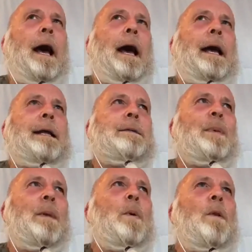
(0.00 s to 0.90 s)
And
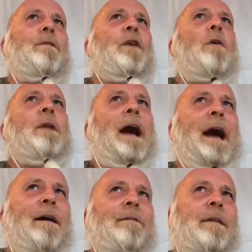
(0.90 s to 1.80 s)
people that don't
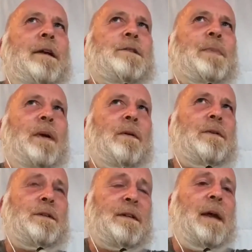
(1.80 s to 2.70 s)
have the
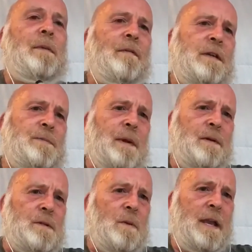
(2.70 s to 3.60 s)
experience, the depth of
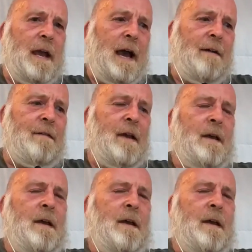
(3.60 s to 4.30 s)
experience we have,